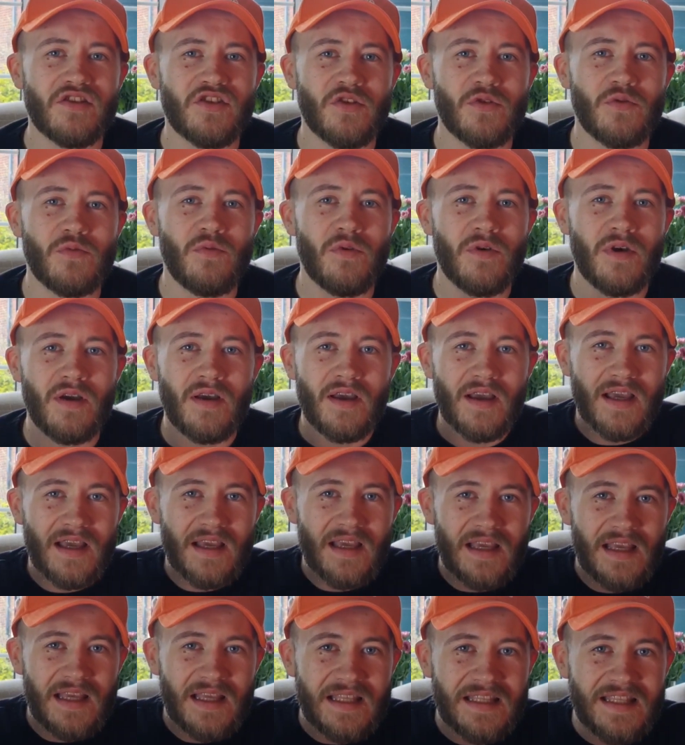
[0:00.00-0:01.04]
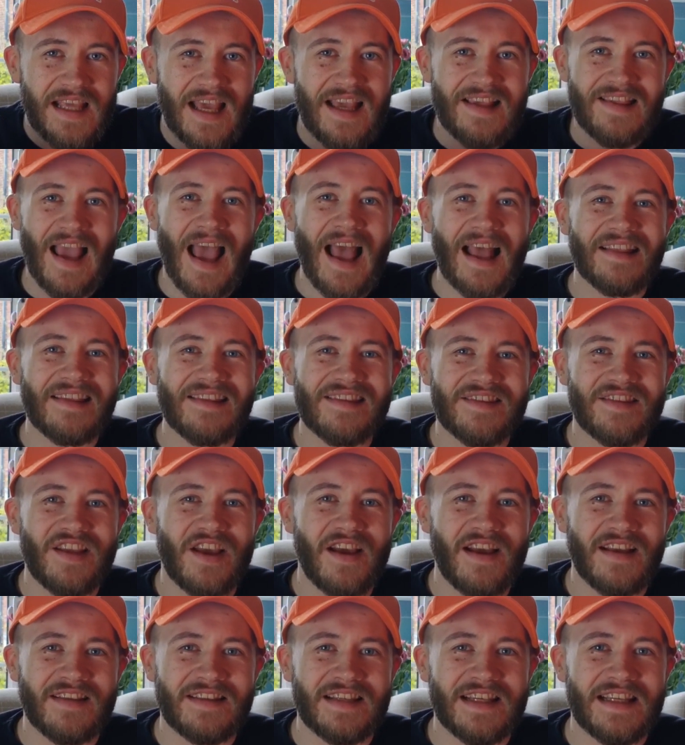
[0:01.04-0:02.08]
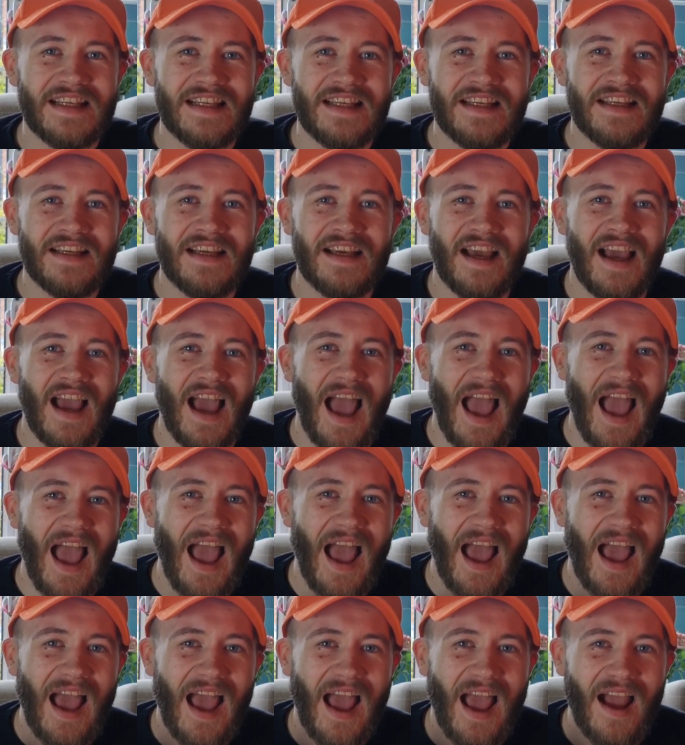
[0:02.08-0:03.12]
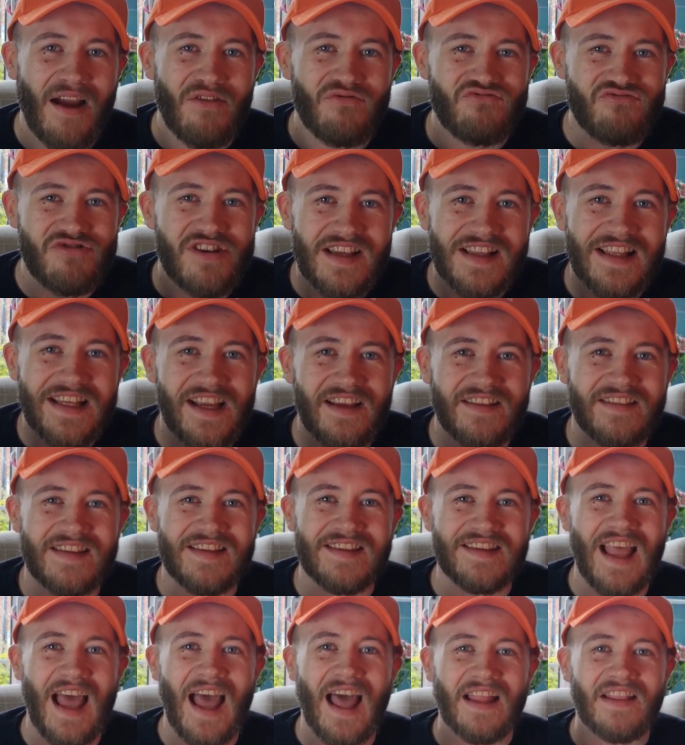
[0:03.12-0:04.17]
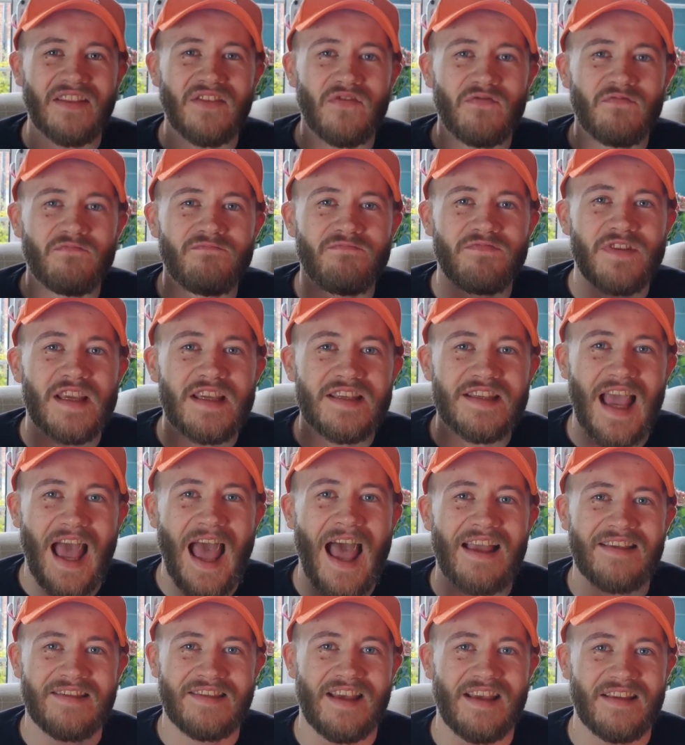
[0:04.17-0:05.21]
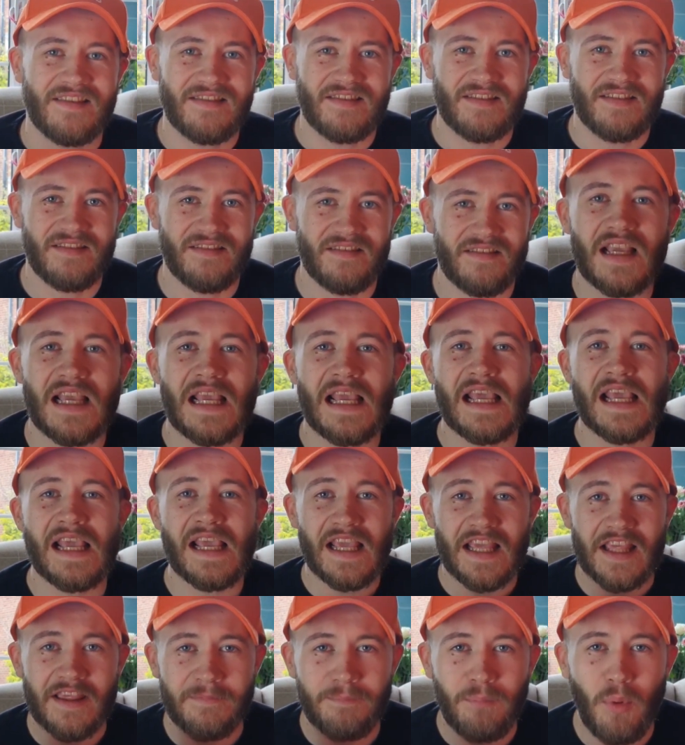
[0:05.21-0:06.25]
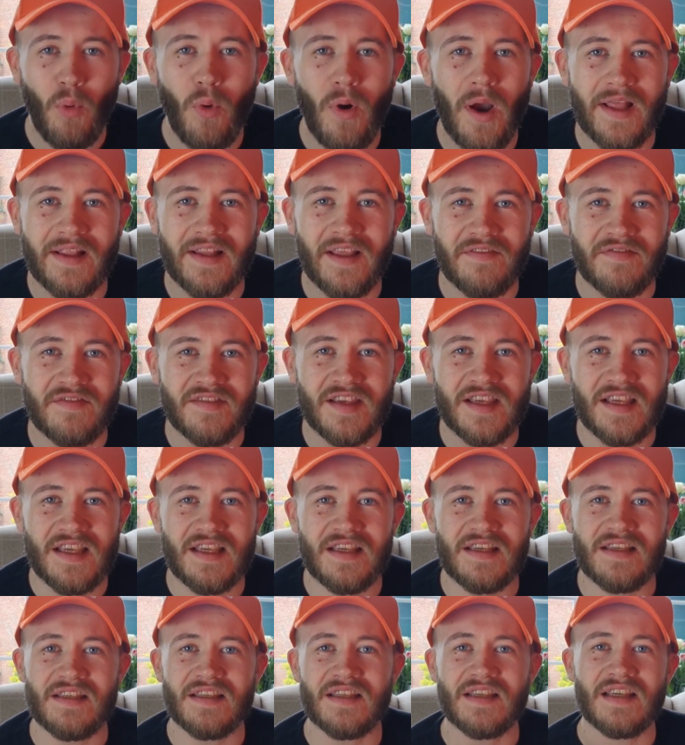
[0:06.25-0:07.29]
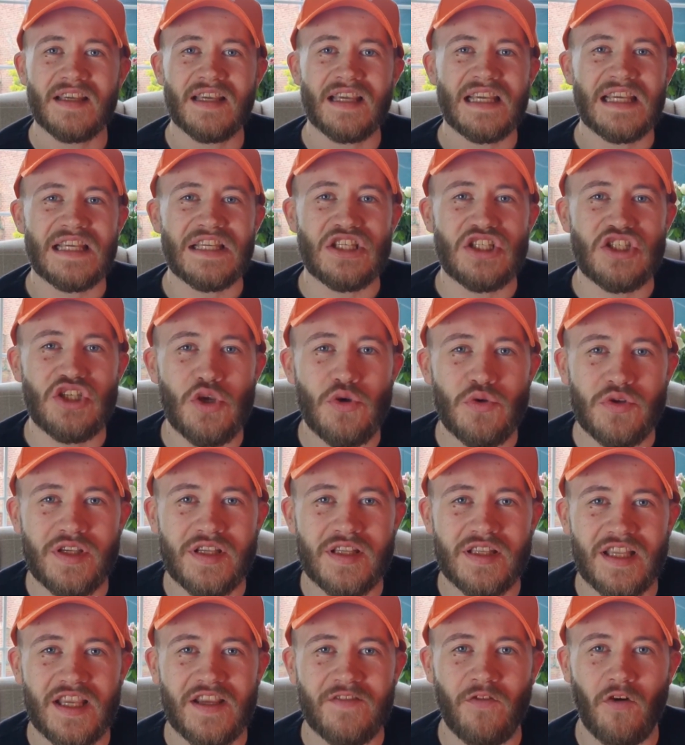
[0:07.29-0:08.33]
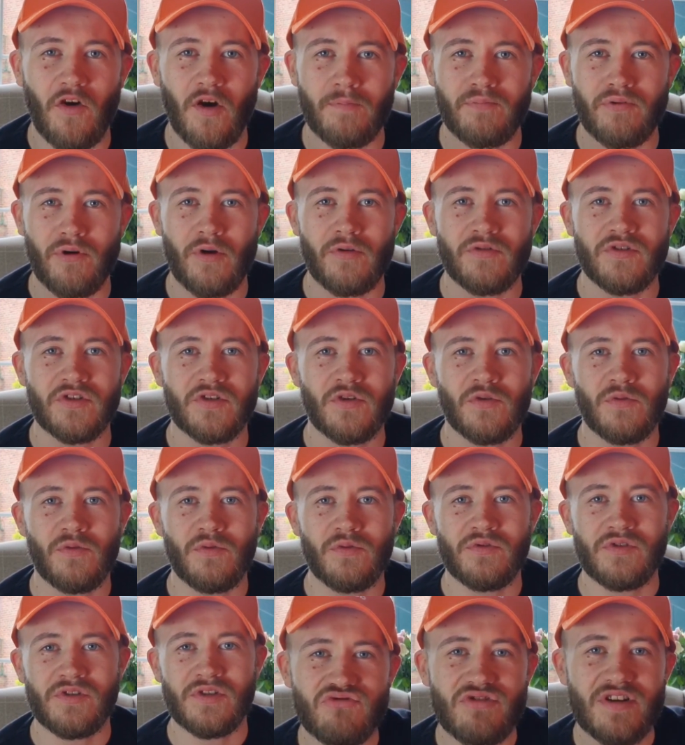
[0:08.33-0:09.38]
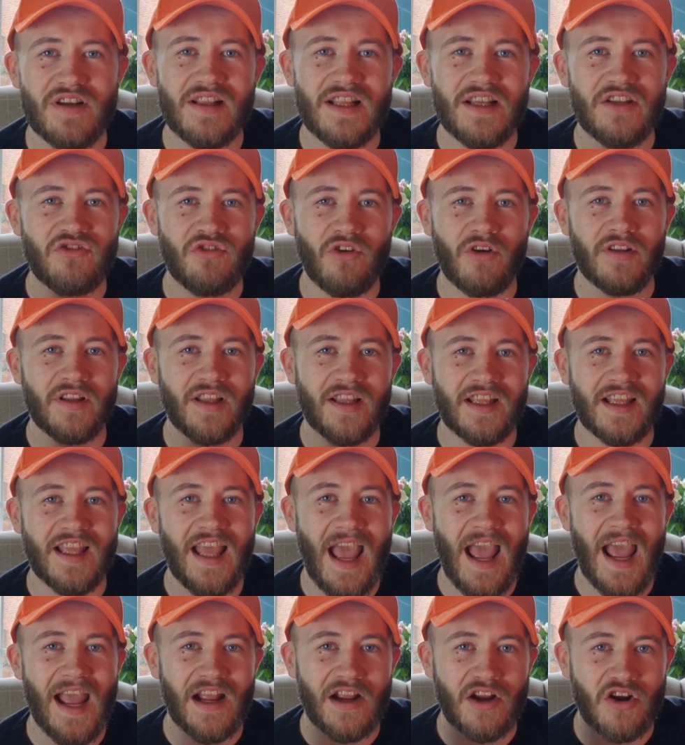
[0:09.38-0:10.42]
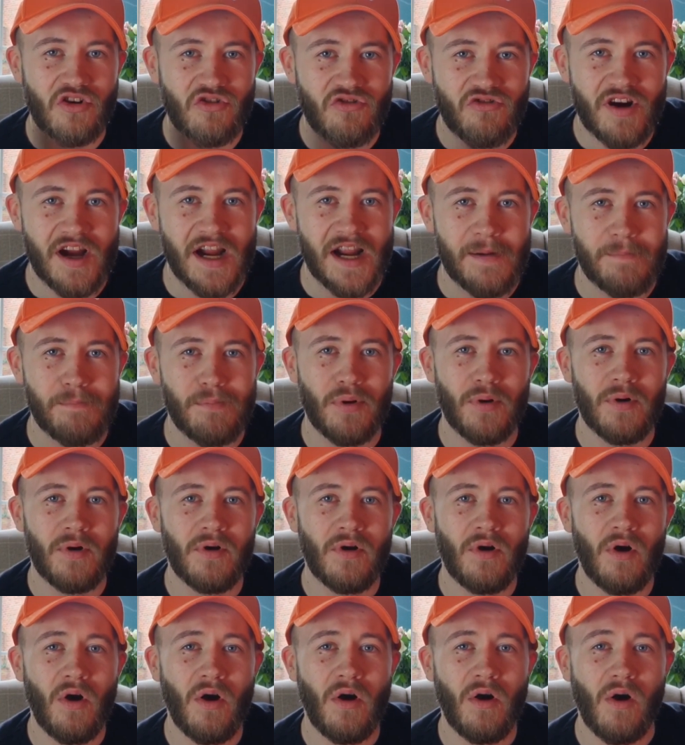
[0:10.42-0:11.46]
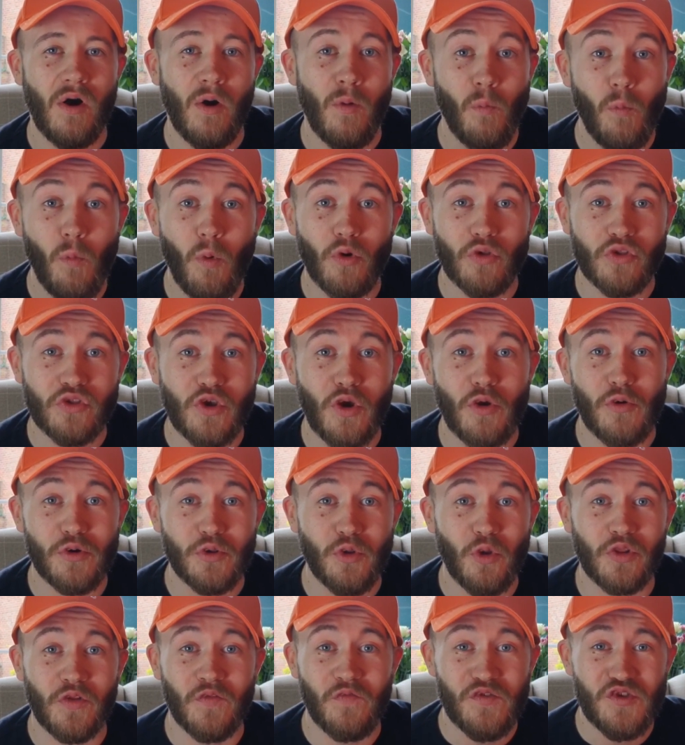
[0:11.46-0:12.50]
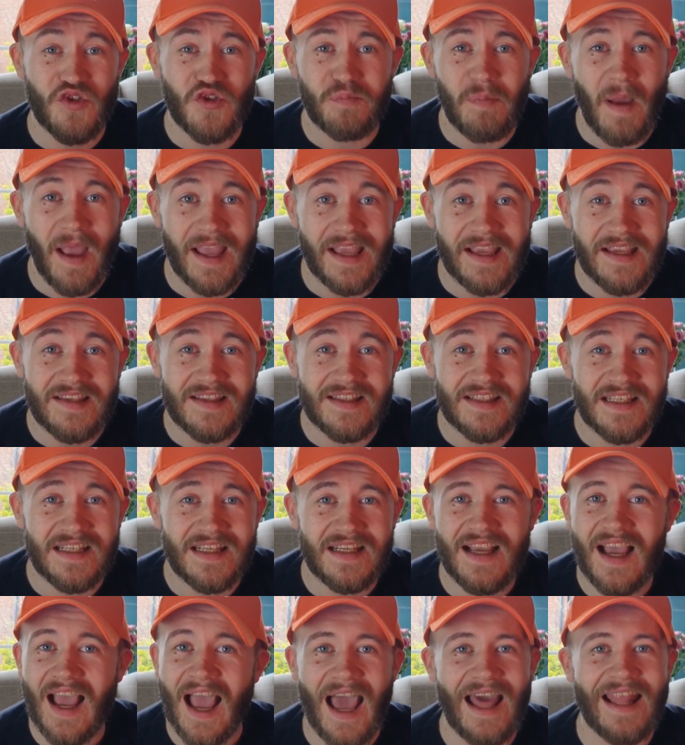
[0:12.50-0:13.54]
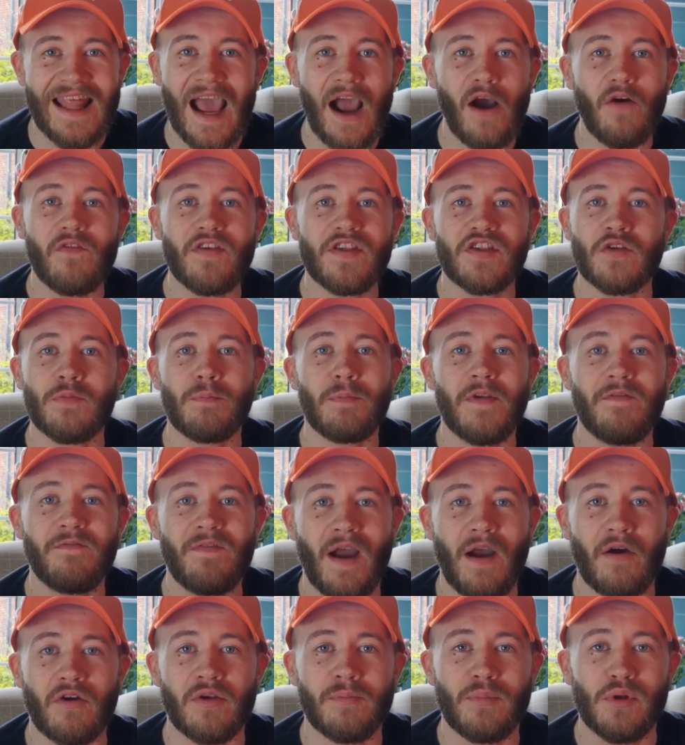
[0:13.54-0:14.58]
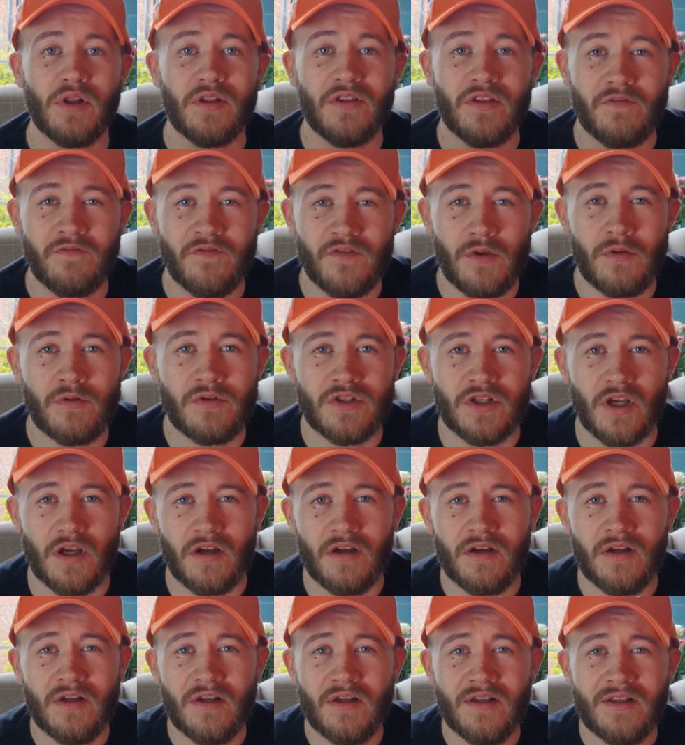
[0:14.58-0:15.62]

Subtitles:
to get his hands dirty and really understand these assets. He's bought NFTs, he's using DeFi protocols, really trying to get a grip on what's going on in the space and how this can be valuable in the future.